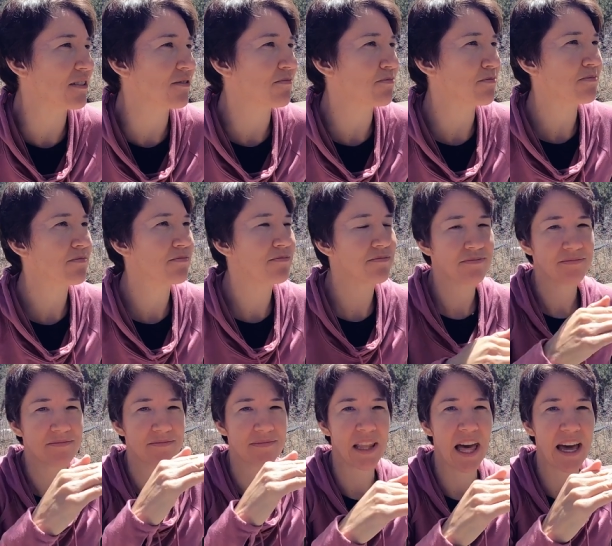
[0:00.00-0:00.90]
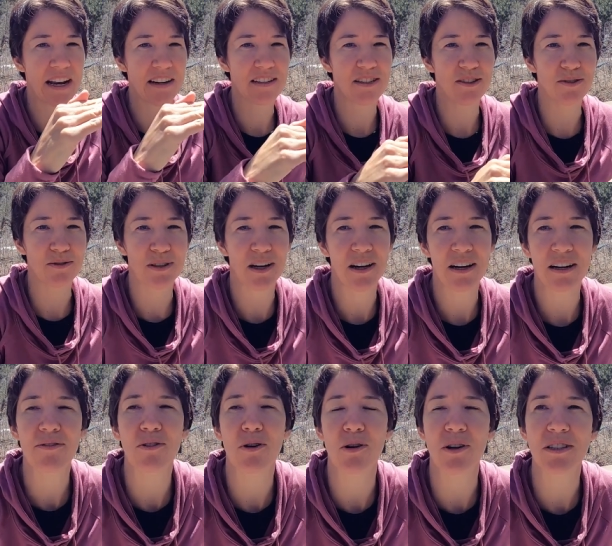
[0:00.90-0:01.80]
your latitude,
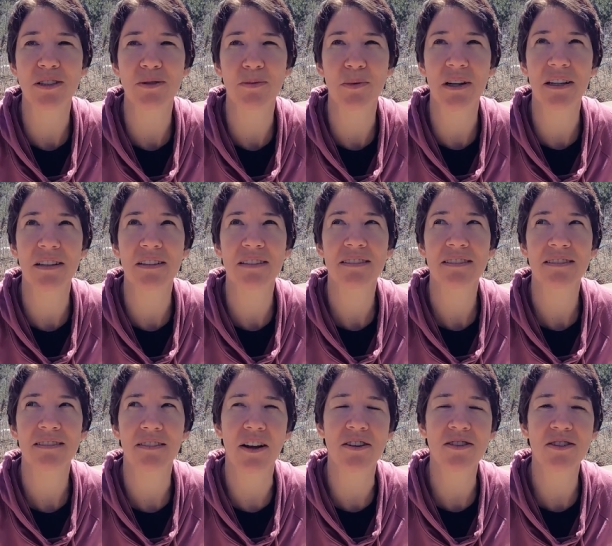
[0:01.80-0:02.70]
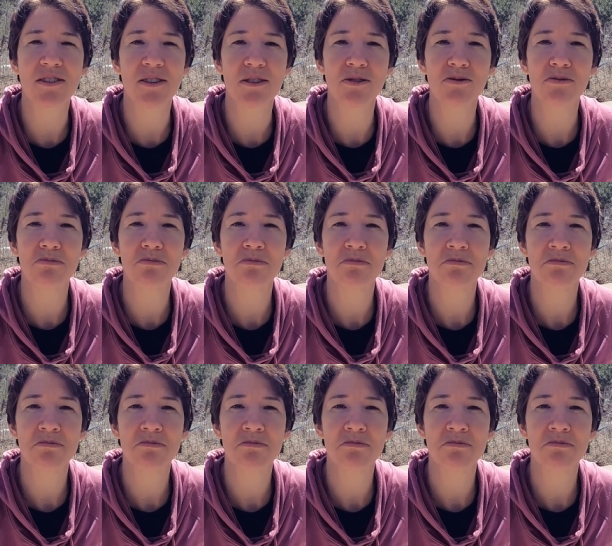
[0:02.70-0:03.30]
of course, but longitude.